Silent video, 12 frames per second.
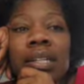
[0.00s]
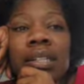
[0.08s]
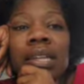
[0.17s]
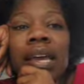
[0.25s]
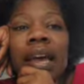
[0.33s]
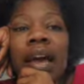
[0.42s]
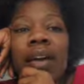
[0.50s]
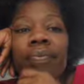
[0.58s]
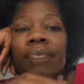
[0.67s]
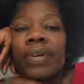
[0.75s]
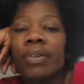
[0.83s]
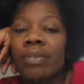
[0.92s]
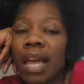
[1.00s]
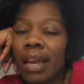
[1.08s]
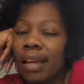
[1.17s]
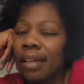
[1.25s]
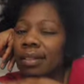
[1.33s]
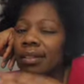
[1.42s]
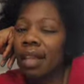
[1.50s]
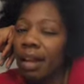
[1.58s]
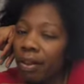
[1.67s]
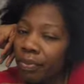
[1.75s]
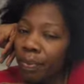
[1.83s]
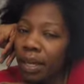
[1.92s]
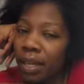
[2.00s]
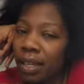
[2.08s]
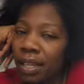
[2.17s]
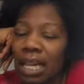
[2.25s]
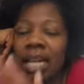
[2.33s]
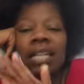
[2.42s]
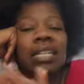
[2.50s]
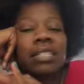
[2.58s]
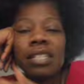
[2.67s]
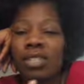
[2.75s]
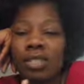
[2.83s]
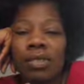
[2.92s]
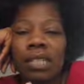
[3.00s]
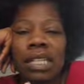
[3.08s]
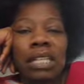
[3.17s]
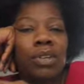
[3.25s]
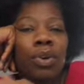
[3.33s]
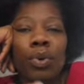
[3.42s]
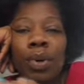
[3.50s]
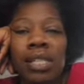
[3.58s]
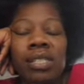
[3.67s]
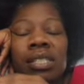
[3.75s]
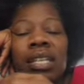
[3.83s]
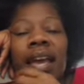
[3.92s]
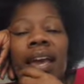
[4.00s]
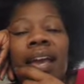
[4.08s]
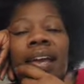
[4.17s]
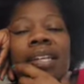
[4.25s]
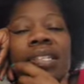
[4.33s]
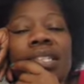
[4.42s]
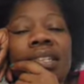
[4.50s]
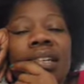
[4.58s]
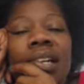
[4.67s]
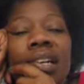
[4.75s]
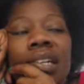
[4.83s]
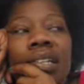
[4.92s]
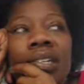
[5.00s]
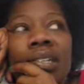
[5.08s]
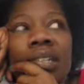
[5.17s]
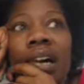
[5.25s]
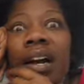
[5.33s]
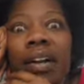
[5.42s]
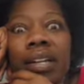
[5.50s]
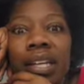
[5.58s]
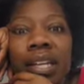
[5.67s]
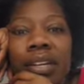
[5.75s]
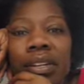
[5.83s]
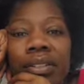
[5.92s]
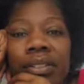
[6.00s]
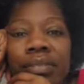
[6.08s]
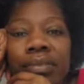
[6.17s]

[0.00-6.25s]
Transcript: that I feel like loved me unconditionally, no questions asked, aren't here.